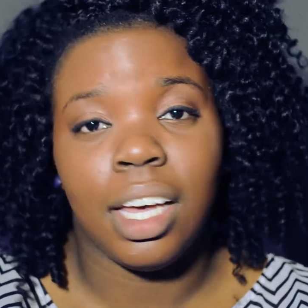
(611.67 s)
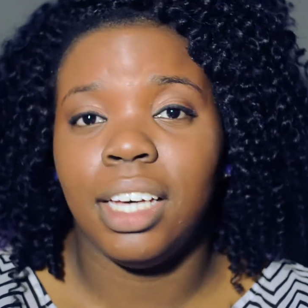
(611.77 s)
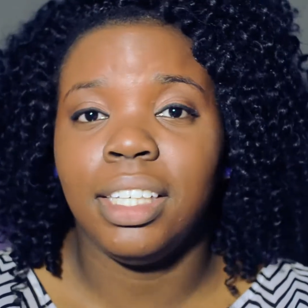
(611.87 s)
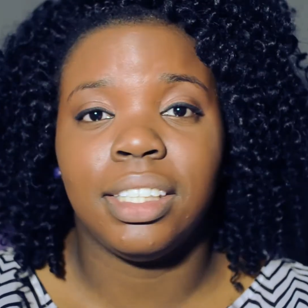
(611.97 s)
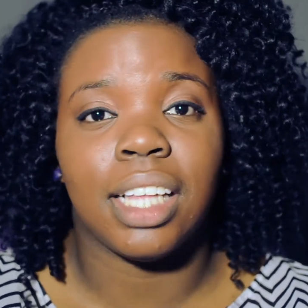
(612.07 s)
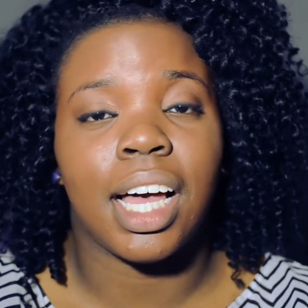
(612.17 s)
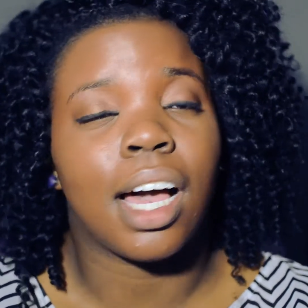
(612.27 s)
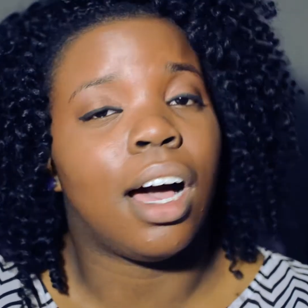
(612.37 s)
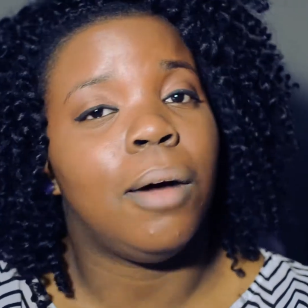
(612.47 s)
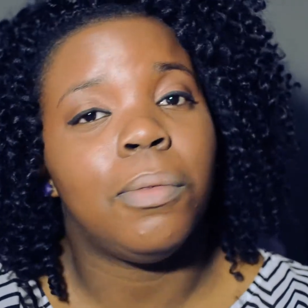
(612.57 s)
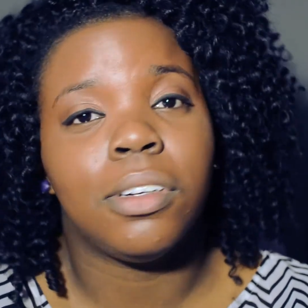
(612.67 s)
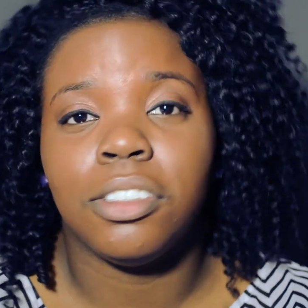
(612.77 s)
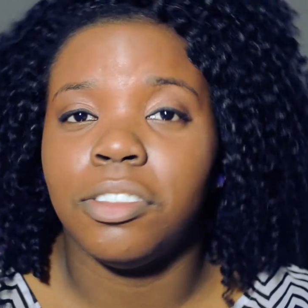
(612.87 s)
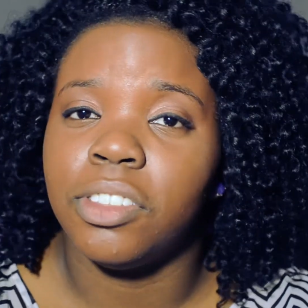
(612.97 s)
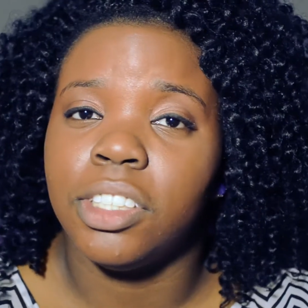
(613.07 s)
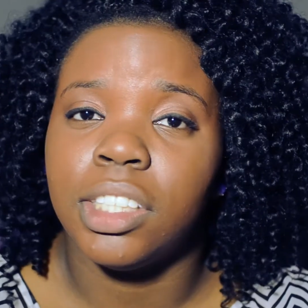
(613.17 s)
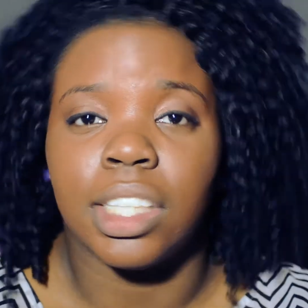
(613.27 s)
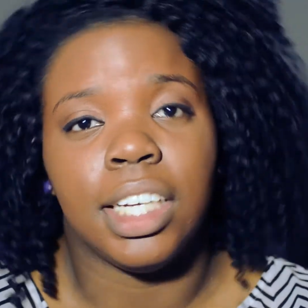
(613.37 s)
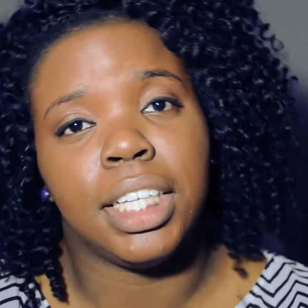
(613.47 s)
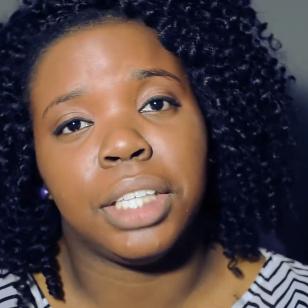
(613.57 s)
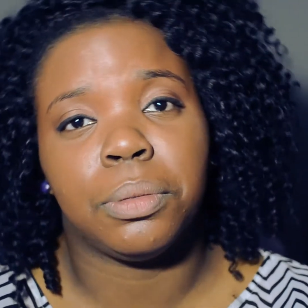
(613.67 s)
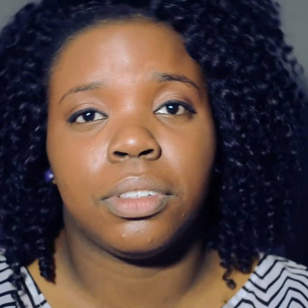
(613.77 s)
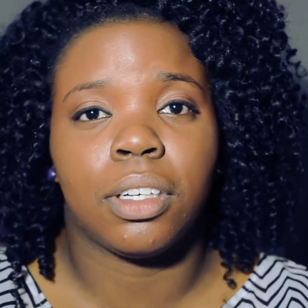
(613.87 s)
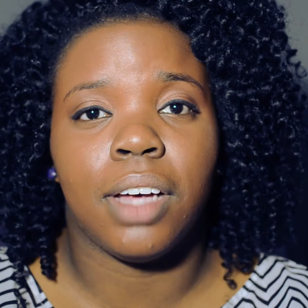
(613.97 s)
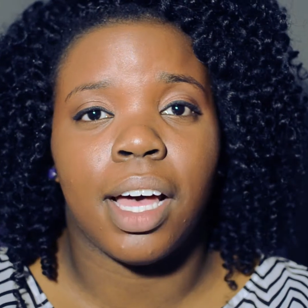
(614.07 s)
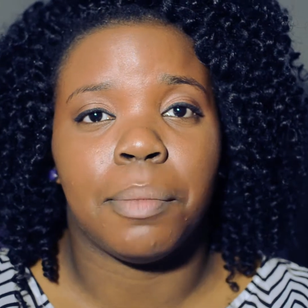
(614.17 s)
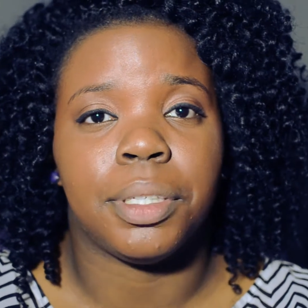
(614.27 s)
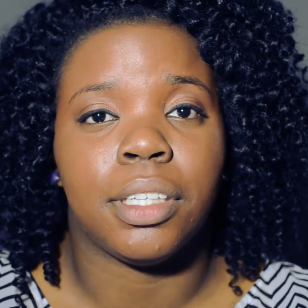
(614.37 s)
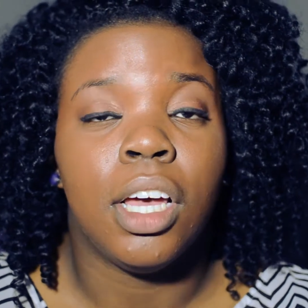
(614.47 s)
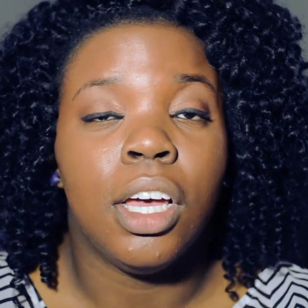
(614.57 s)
he's like, I want a divorce, and that's what's gonna happen.